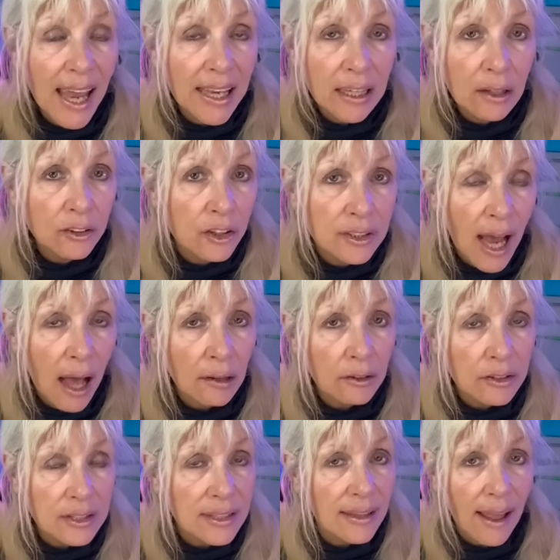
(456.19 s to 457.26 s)
eight hundred
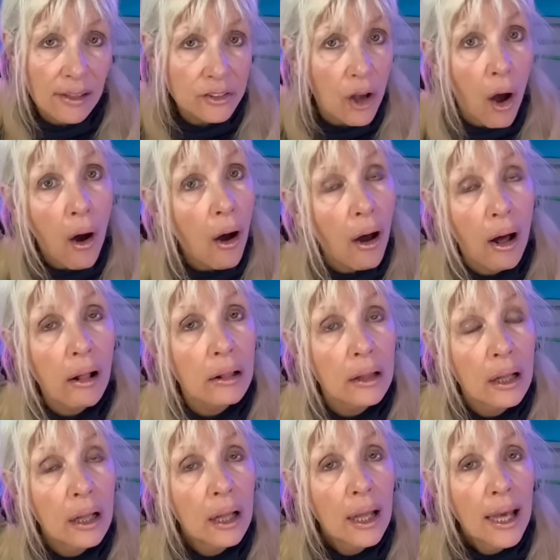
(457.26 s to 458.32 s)
dollars, and that's all
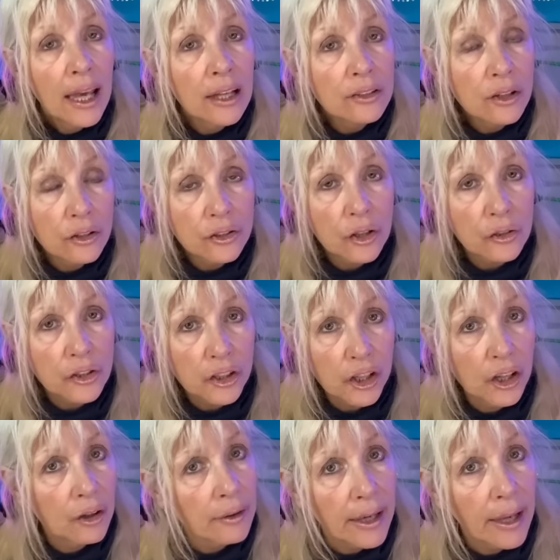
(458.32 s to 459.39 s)
in their Social
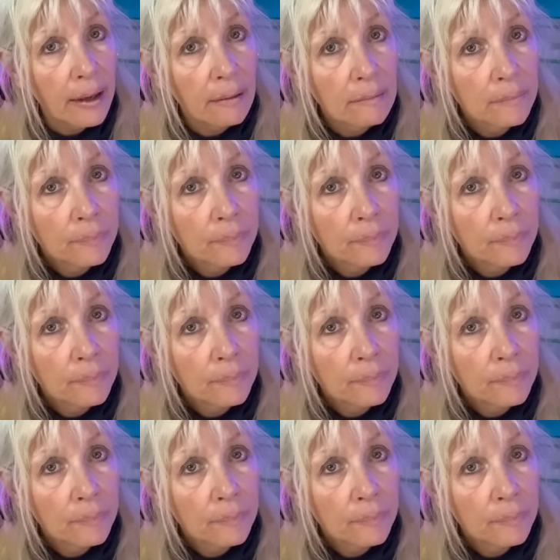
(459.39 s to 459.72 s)
Security.